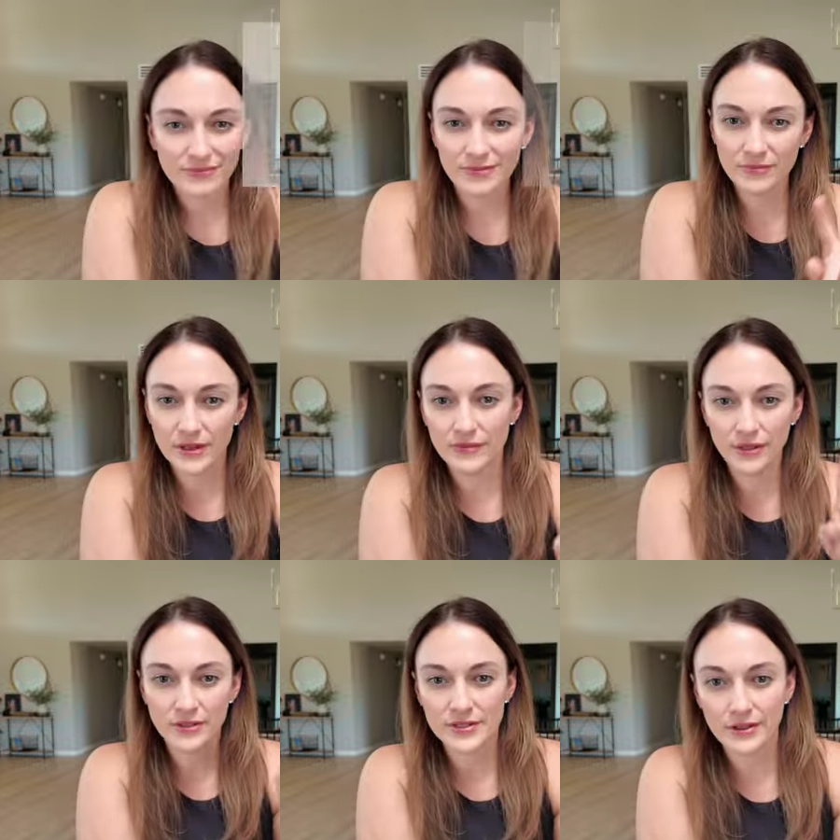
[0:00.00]
If my
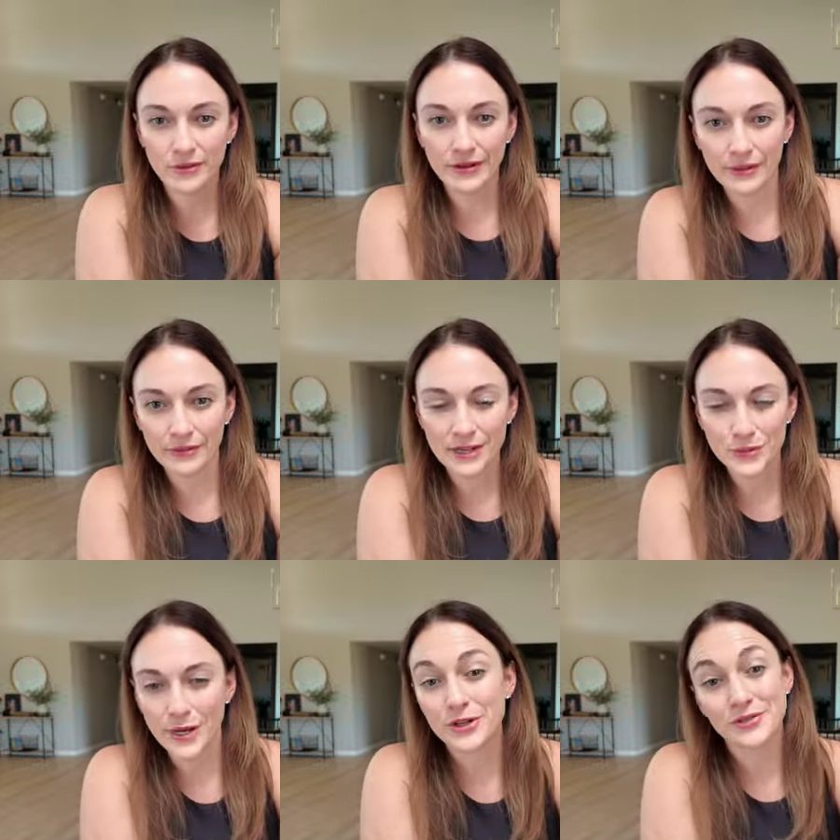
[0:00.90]
finger isn't going in the right
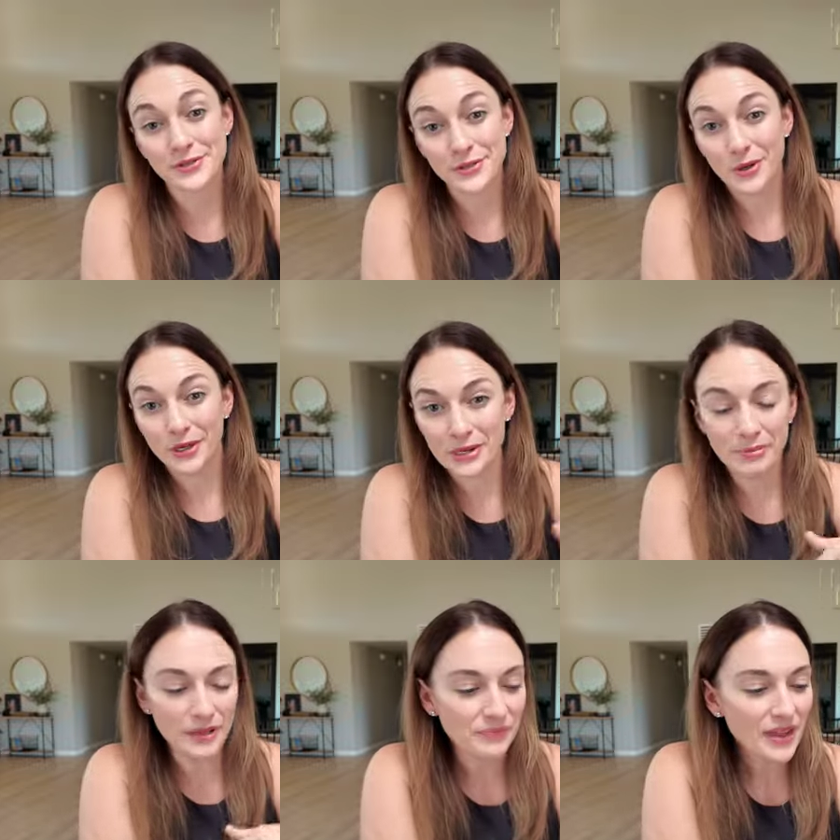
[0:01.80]
direction, sorry, but